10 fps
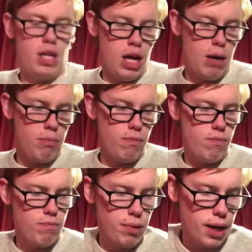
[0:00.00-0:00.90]
Um,
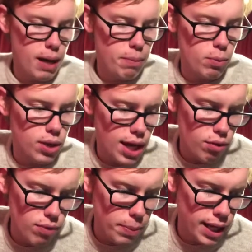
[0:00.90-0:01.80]
pretty happy with how
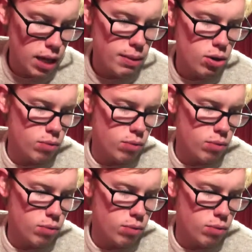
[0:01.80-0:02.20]
Ripper came out.